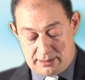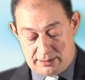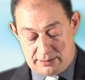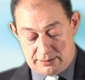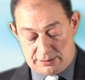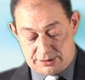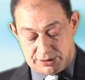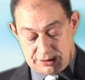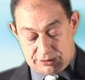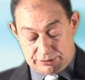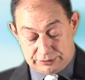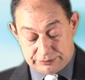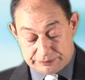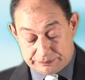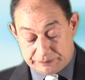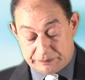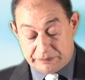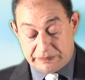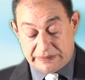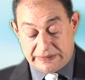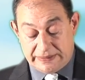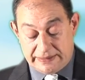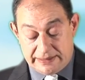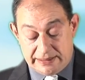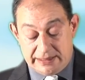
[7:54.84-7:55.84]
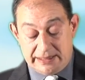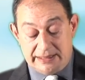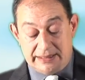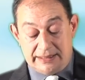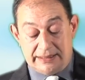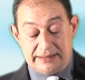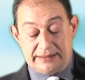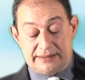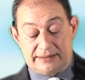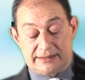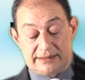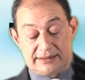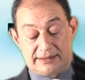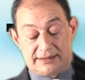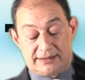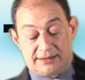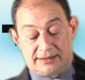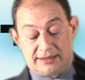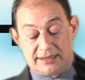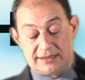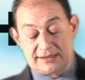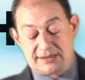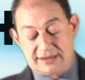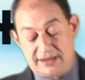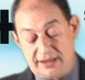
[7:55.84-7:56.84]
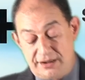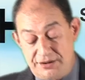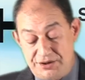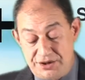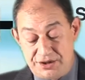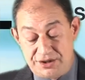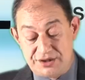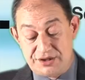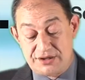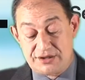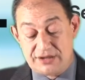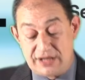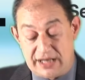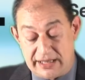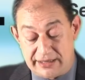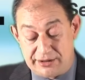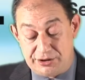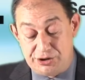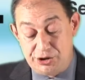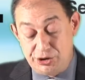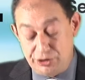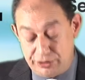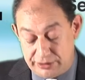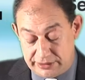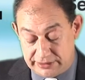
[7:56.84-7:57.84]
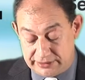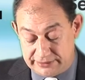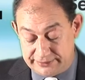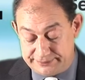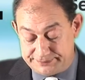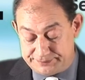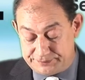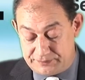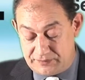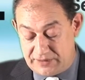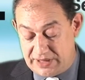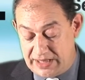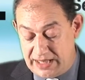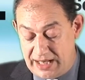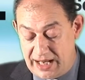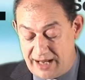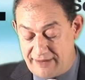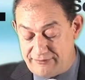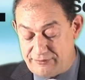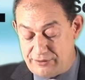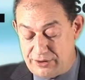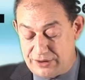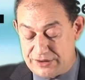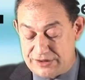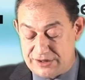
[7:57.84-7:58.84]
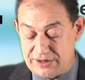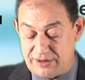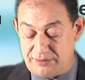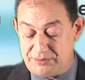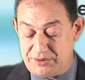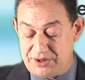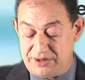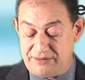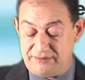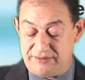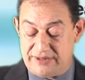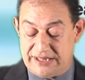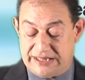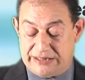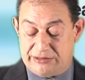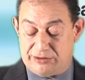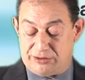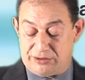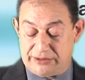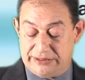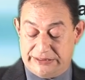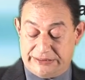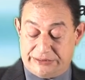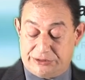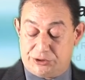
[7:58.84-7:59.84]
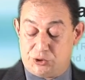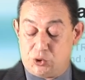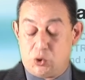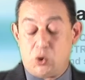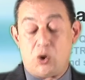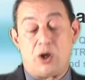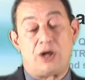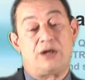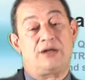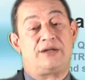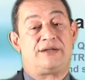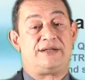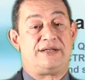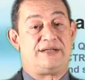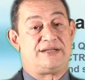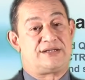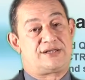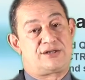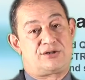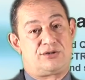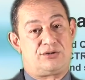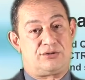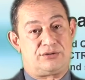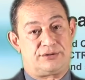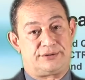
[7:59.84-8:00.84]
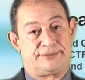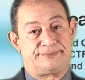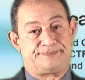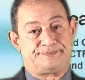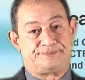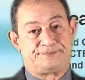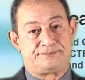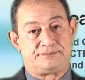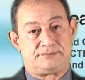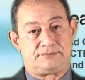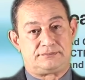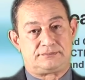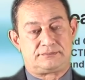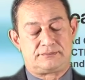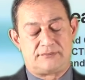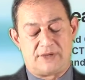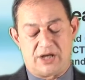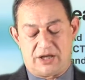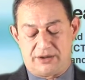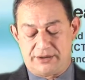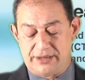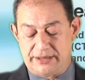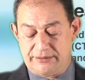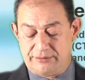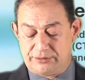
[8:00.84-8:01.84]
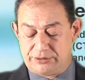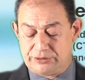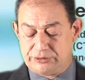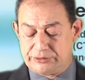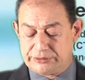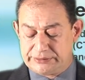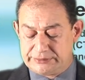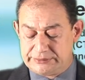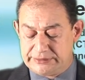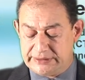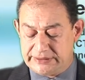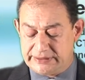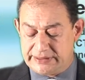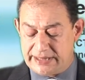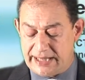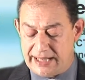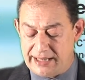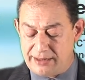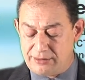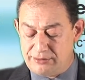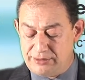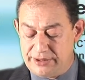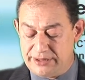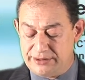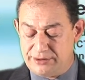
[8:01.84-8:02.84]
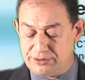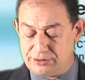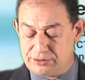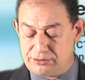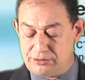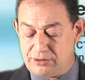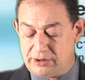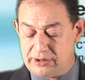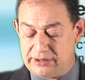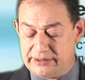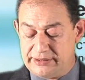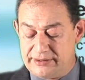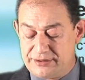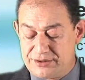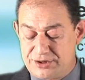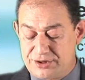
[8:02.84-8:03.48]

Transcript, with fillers: So the search engines like Google, they have got something they call it quality score. Now, they, they calculate your quality